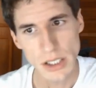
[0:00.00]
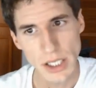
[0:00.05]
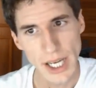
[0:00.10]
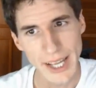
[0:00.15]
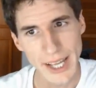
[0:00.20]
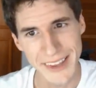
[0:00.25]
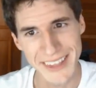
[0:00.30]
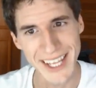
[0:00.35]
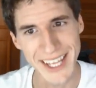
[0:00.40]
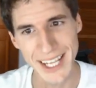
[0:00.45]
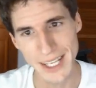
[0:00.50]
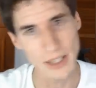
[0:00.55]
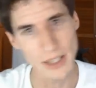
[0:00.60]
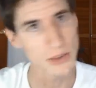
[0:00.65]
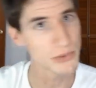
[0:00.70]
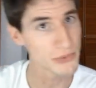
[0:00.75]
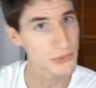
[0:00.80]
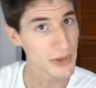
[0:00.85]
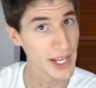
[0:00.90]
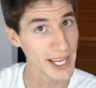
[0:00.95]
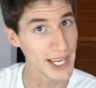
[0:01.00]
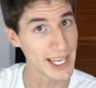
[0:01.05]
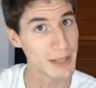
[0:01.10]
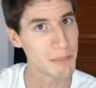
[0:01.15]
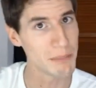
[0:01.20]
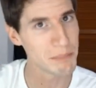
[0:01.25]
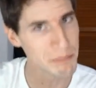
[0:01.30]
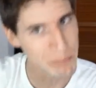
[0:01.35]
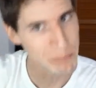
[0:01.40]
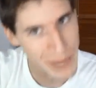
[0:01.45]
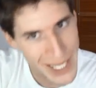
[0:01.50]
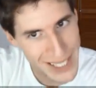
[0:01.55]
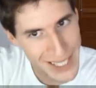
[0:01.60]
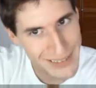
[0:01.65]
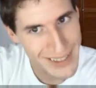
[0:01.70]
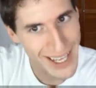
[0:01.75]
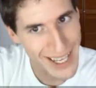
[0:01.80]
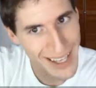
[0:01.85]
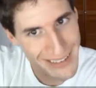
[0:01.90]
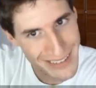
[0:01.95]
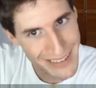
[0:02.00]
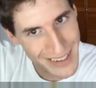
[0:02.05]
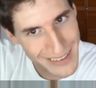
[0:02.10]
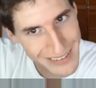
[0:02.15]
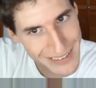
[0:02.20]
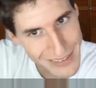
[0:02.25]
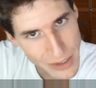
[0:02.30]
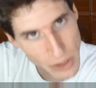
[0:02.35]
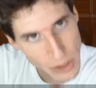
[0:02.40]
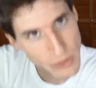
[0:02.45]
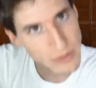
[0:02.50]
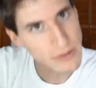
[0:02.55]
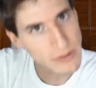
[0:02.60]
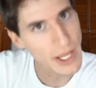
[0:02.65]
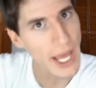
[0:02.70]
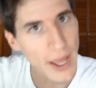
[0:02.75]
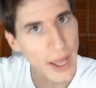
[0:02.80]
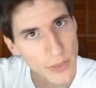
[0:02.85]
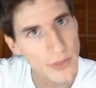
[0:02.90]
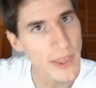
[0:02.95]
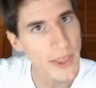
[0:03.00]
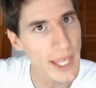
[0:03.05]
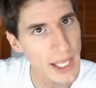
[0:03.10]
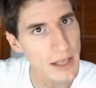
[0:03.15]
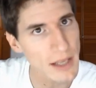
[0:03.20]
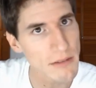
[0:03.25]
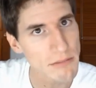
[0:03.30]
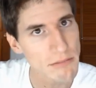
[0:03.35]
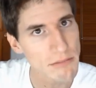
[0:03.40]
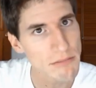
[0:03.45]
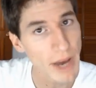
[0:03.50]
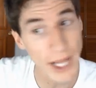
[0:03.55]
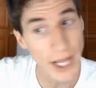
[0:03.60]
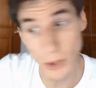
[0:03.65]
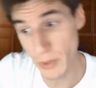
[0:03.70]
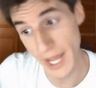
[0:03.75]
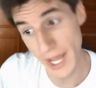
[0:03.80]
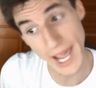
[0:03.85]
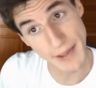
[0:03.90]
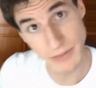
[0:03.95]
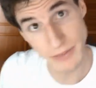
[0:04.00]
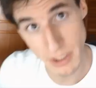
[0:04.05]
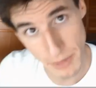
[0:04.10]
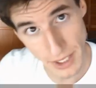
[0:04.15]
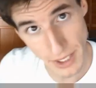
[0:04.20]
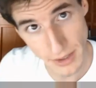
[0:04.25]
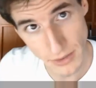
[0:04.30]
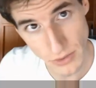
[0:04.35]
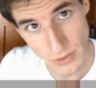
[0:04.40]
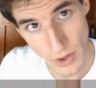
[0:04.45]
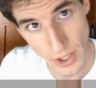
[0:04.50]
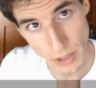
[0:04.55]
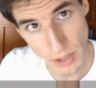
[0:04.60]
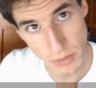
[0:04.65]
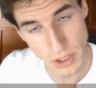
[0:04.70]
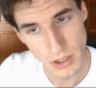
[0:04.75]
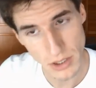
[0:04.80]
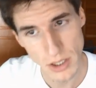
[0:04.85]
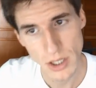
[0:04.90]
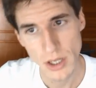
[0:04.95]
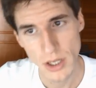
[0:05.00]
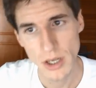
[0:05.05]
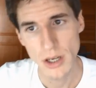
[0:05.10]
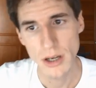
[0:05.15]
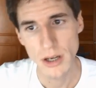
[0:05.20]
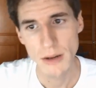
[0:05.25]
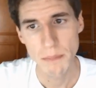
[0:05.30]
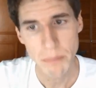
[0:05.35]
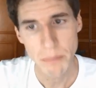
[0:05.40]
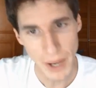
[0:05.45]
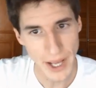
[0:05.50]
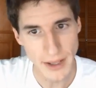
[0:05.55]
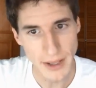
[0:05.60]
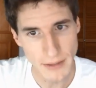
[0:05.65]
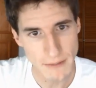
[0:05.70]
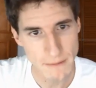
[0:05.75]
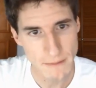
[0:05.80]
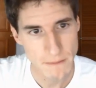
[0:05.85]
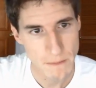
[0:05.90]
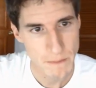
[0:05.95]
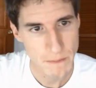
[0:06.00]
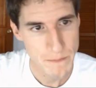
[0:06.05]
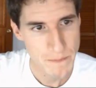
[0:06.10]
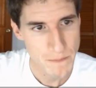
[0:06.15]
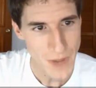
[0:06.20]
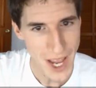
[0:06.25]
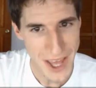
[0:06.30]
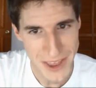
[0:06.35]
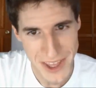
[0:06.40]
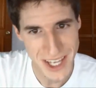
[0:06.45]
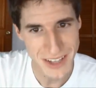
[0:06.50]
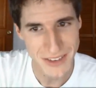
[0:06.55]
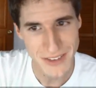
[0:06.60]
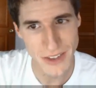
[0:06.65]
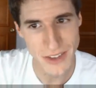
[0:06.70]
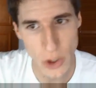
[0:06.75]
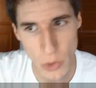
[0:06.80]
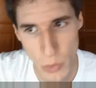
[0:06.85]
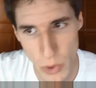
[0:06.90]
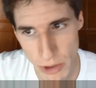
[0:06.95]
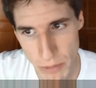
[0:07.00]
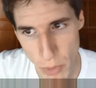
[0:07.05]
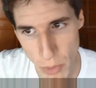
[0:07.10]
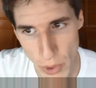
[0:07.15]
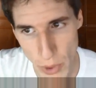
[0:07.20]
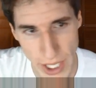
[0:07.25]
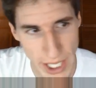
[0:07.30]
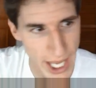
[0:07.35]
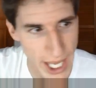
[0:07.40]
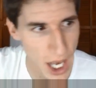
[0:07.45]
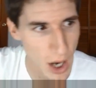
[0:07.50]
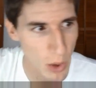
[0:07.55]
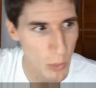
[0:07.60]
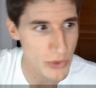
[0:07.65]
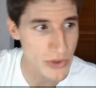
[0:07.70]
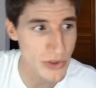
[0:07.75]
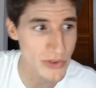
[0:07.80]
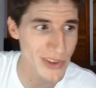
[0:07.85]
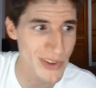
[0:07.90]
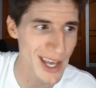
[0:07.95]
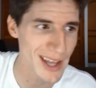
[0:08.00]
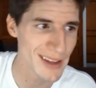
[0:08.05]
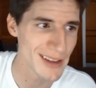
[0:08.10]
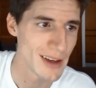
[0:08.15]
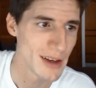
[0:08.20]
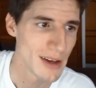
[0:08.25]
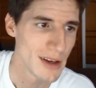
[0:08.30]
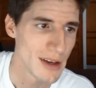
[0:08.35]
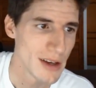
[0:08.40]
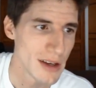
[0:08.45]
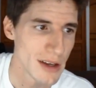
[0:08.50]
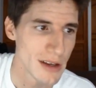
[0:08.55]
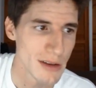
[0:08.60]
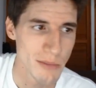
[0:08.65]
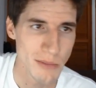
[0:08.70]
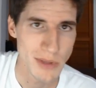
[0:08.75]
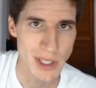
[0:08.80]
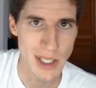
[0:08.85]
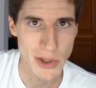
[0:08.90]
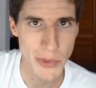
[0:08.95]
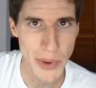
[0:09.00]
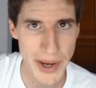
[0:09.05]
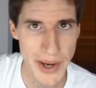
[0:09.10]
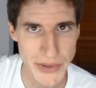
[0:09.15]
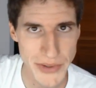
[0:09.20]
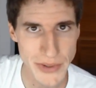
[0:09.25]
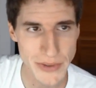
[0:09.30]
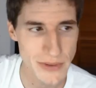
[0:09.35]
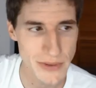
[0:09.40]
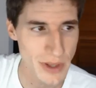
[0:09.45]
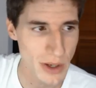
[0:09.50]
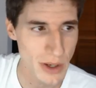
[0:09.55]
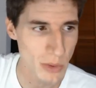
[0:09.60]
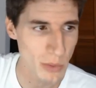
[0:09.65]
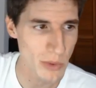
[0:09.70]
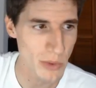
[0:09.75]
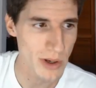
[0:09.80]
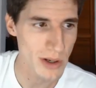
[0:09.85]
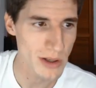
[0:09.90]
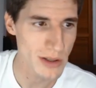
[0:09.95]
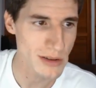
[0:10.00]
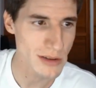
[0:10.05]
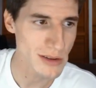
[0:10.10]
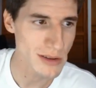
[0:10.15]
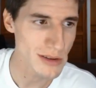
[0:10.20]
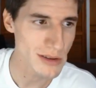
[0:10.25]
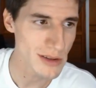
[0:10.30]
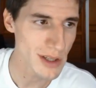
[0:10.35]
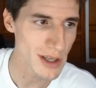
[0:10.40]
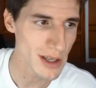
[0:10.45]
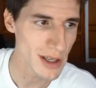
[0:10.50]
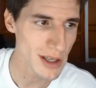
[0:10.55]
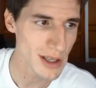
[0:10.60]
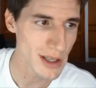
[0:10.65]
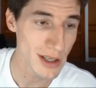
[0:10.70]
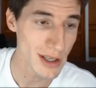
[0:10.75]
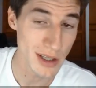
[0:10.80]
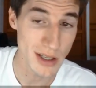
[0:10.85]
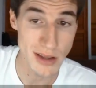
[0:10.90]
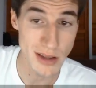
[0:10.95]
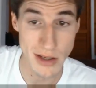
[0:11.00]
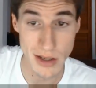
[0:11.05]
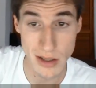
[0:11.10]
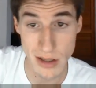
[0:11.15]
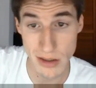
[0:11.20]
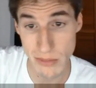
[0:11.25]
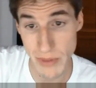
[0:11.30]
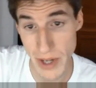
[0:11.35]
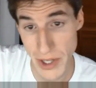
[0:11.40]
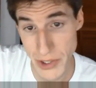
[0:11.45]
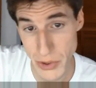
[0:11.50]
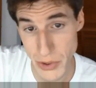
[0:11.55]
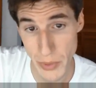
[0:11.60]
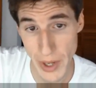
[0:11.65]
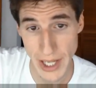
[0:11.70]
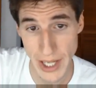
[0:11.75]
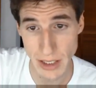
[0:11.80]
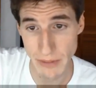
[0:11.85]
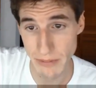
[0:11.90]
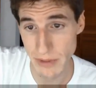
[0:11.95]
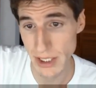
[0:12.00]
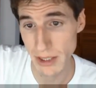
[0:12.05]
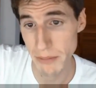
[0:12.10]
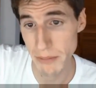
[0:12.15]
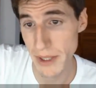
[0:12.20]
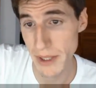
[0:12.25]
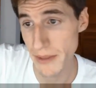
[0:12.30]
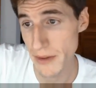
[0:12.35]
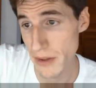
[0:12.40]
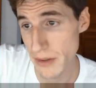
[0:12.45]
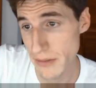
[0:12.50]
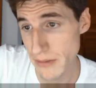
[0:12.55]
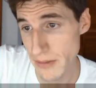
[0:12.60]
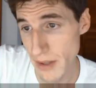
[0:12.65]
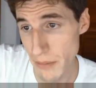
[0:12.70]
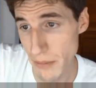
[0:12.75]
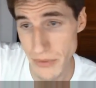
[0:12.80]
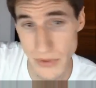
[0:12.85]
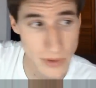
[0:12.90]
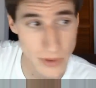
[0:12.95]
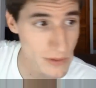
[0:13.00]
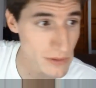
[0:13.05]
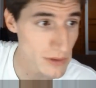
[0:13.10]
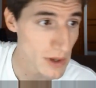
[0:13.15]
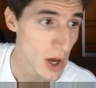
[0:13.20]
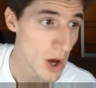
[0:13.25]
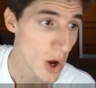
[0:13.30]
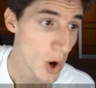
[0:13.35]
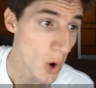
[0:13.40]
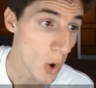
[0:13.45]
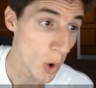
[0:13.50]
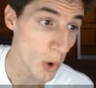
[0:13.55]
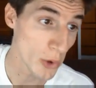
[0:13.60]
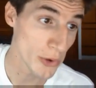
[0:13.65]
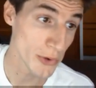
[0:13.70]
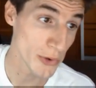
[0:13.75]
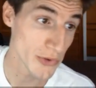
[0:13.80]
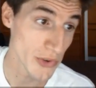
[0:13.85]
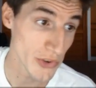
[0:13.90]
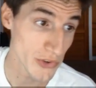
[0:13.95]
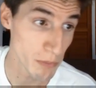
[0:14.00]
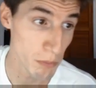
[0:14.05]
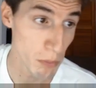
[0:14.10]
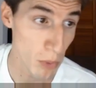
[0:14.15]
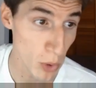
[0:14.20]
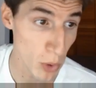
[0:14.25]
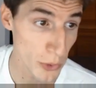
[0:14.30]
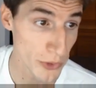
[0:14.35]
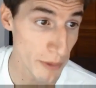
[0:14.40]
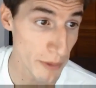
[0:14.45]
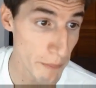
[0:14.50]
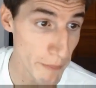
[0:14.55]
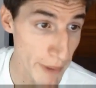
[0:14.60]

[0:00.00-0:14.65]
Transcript: and that it's fine. But as a little side thing, I don't have to make this argument, but I think it's still worth pointing out, which is that the equations don't work. They either retroactively amend their assumptions, or they just mold the